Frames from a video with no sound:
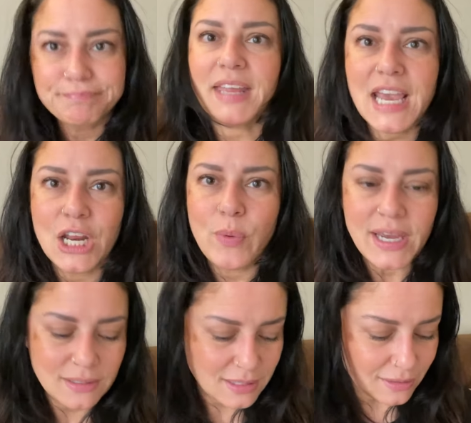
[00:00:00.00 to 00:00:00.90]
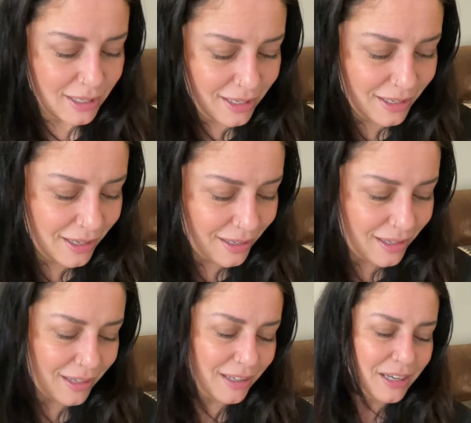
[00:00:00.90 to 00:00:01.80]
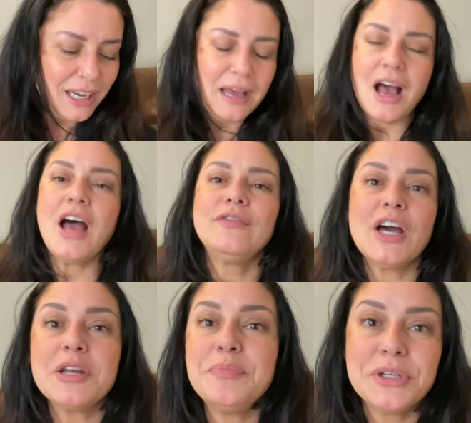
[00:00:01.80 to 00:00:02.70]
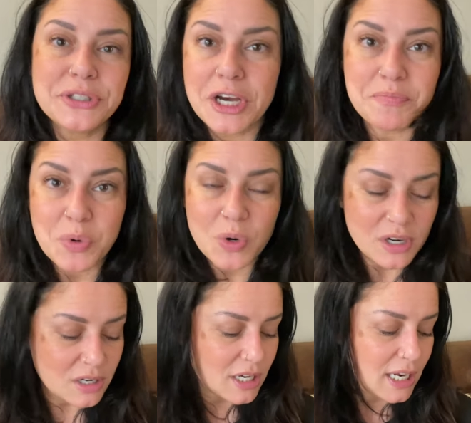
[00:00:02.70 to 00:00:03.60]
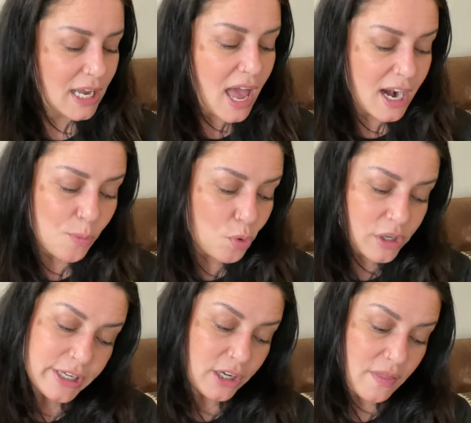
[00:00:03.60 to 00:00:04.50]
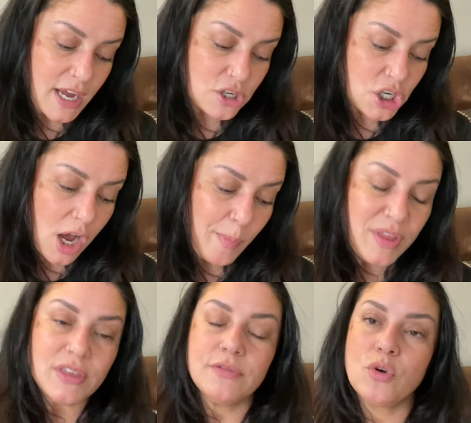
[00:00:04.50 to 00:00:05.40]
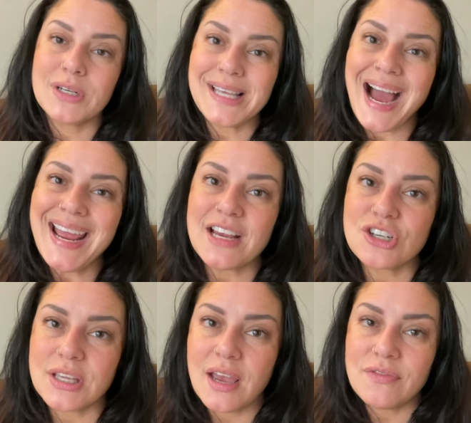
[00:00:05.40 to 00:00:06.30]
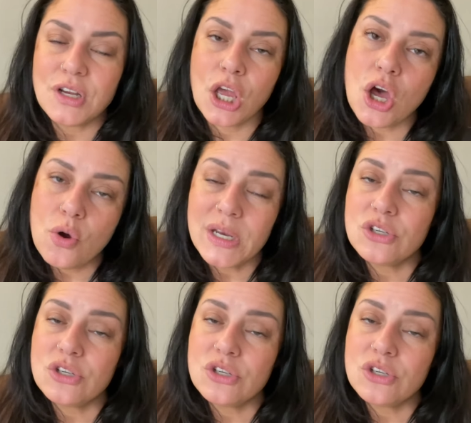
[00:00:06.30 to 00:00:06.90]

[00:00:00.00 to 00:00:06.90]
anyways, I've got to build up more, and I'm working on that shop. And then of course I actually have to go and